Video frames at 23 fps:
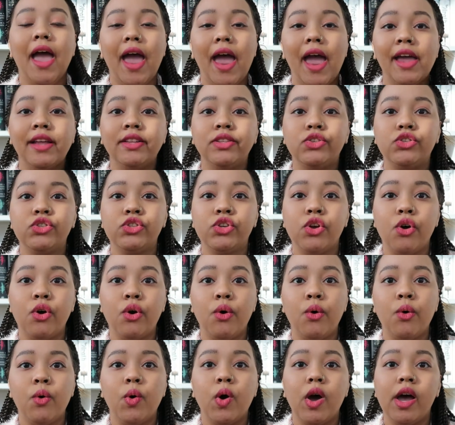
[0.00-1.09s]
And
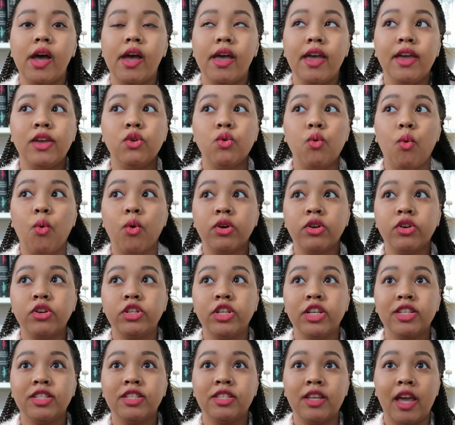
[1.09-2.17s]
so in order
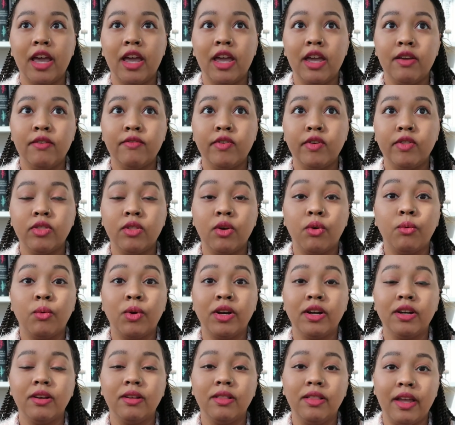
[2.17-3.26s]
to save the
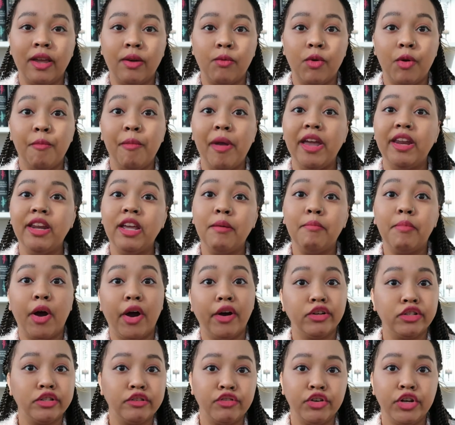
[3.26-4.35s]
remaining
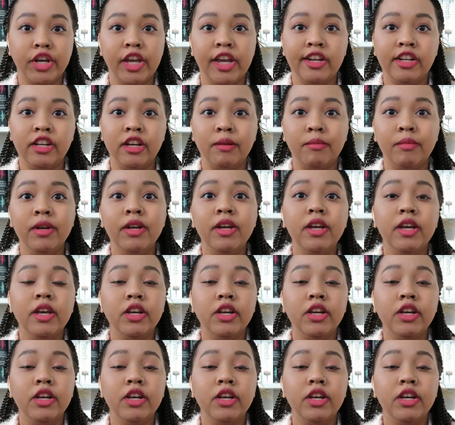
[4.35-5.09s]
parts of her kingdom,